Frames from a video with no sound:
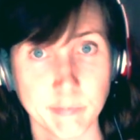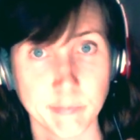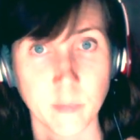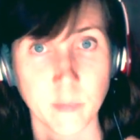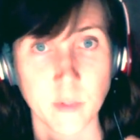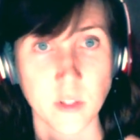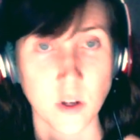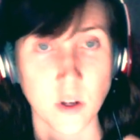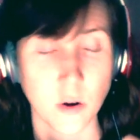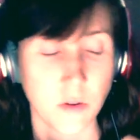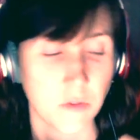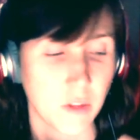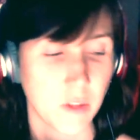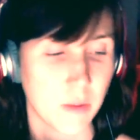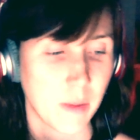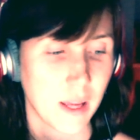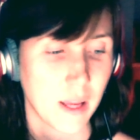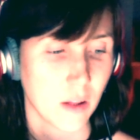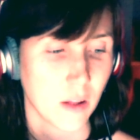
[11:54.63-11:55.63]
So if they
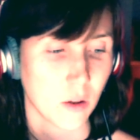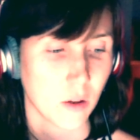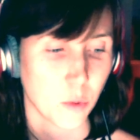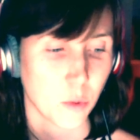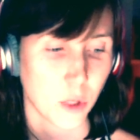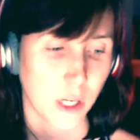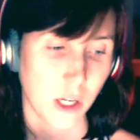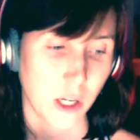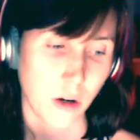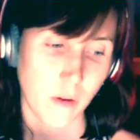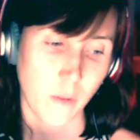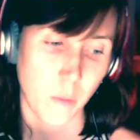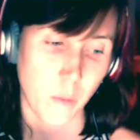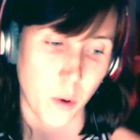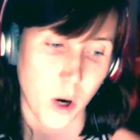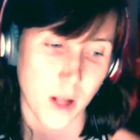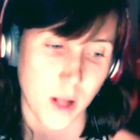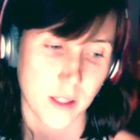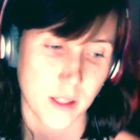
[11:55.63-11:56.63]
make it look prettier in the
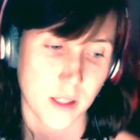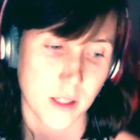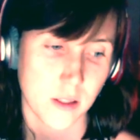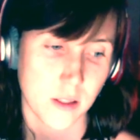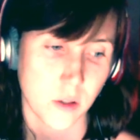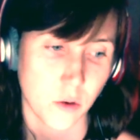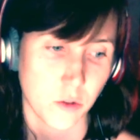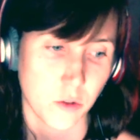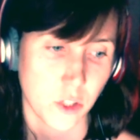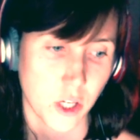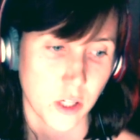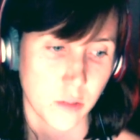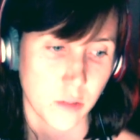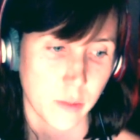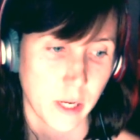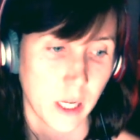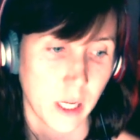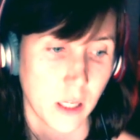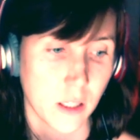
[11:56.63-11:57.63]
process, don't judge
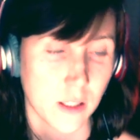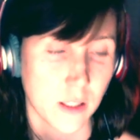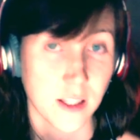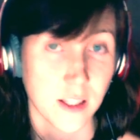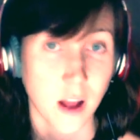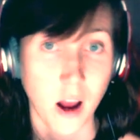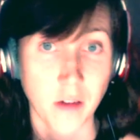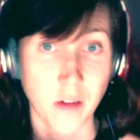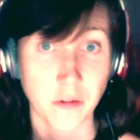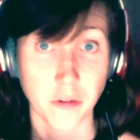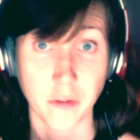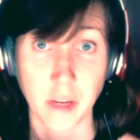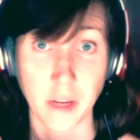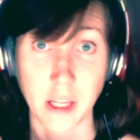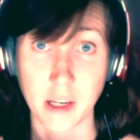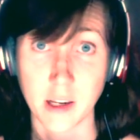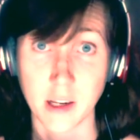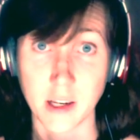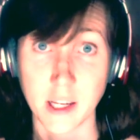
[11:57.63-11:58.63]
me. It's not for
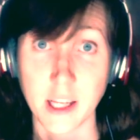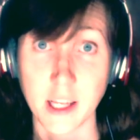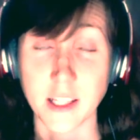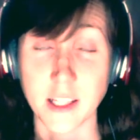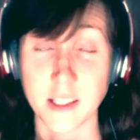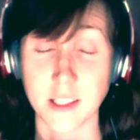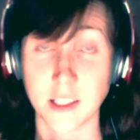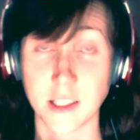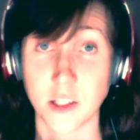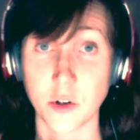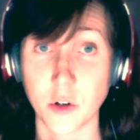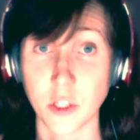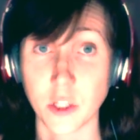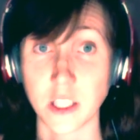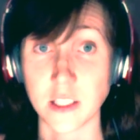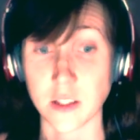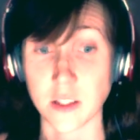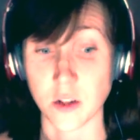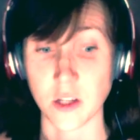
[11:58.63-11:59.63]
vanity. It's
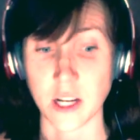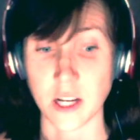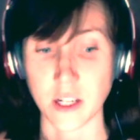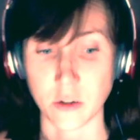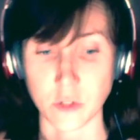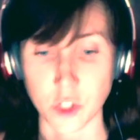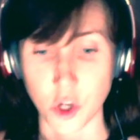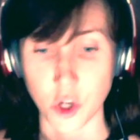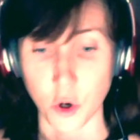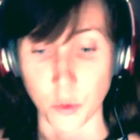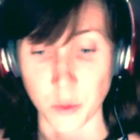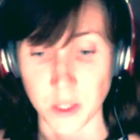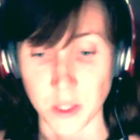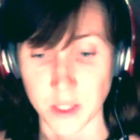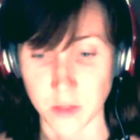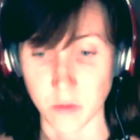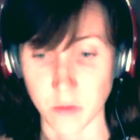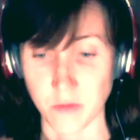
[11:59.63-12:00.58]
literally so that I don't choke, because when